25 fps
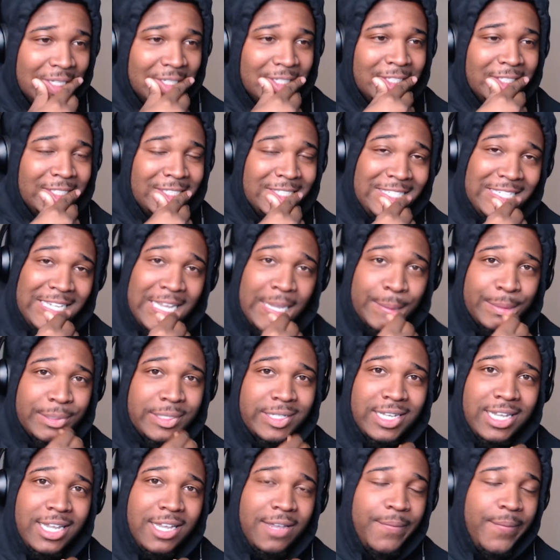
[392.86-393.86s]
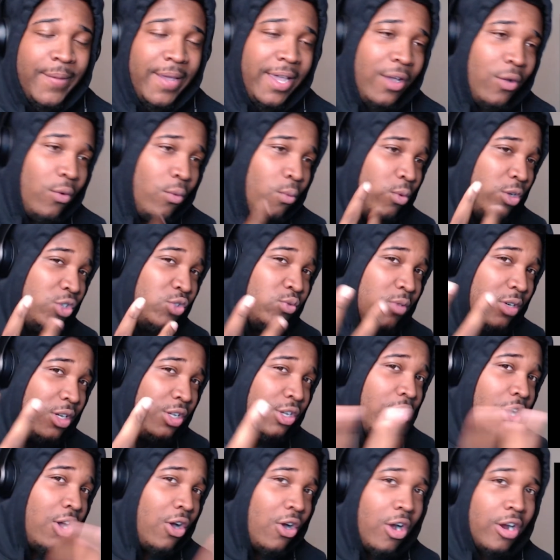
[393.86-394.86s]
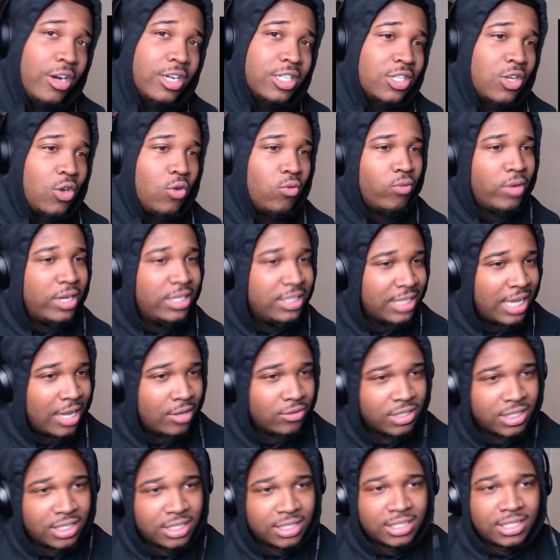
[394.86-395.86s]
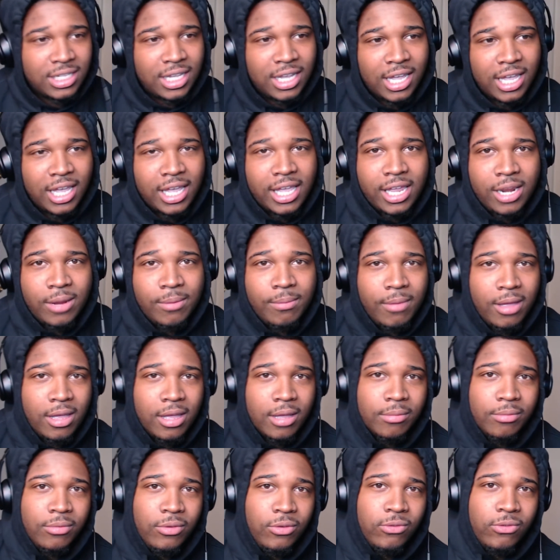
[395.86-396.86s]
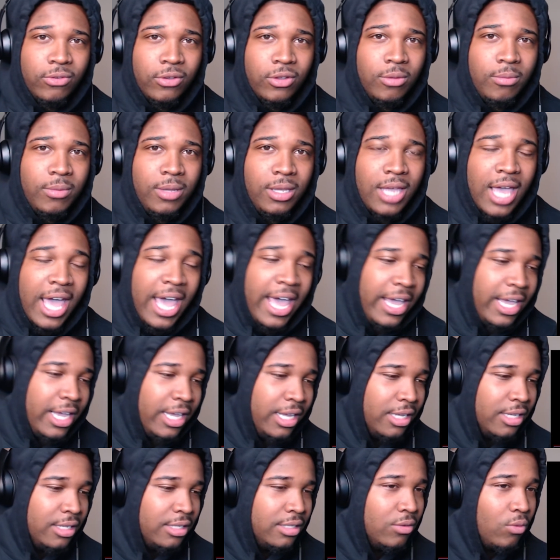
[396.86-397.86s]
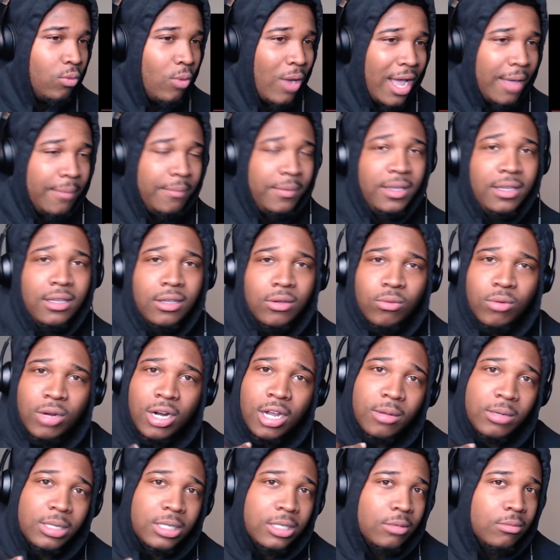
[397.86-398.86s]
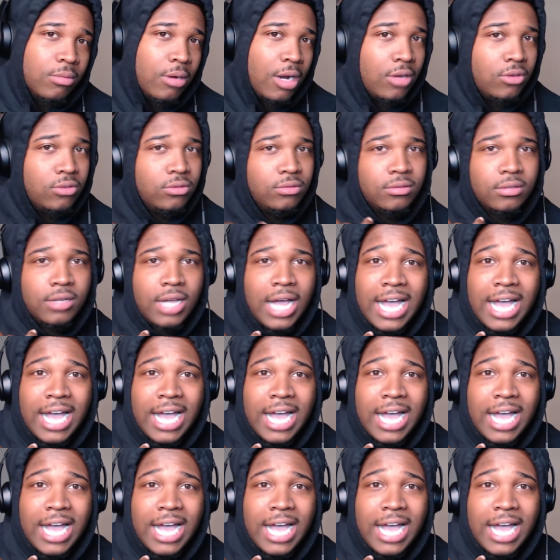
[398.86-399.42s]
See what I'm saying, man? Which one of y'all artists gonna reach out to this nigga and hit him up? You feel me? Hey, YB, what up, little bro?